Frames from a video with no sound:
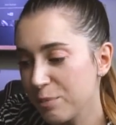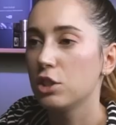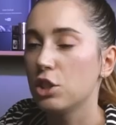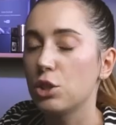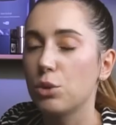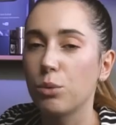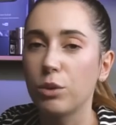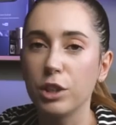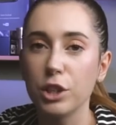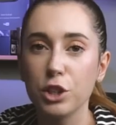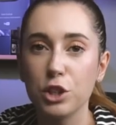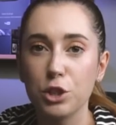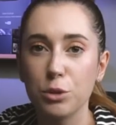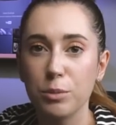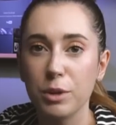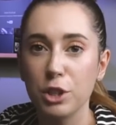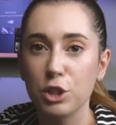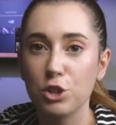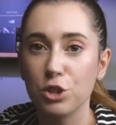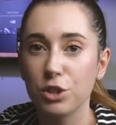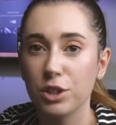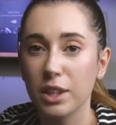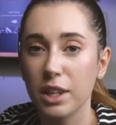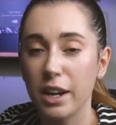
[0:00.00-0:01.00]
Just wanted to make
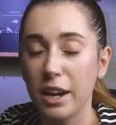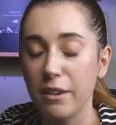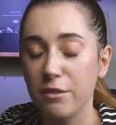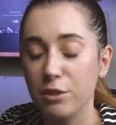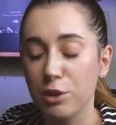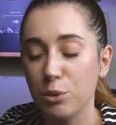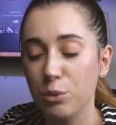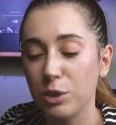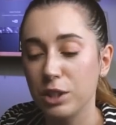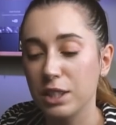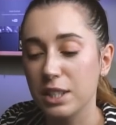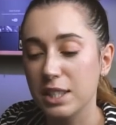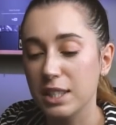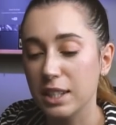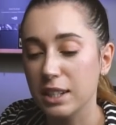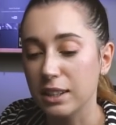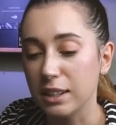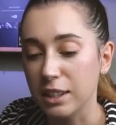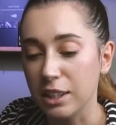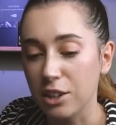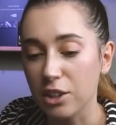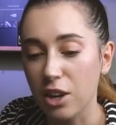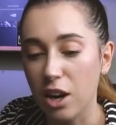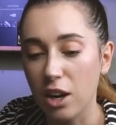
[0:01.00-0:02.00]
sure that everyone is
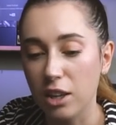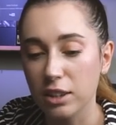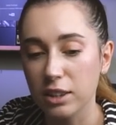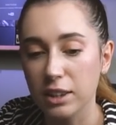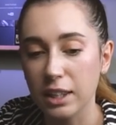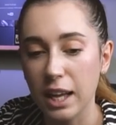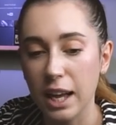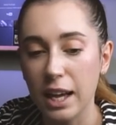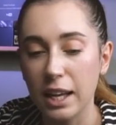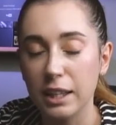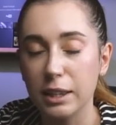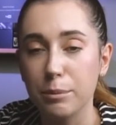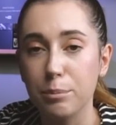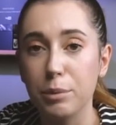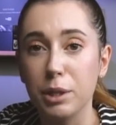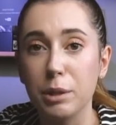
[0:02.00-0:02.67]
clear on that.